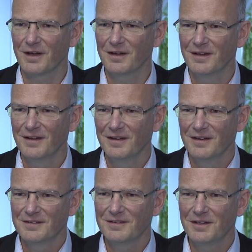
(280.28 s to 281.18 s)
I
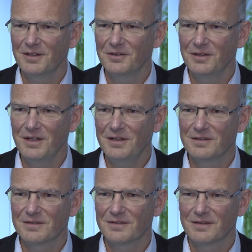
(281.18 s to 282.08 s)
think you need
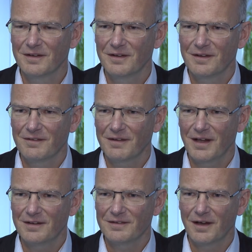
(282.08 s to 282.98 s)

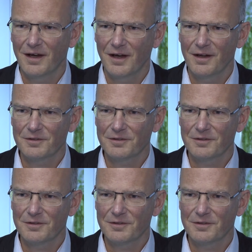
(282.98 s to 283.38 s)
that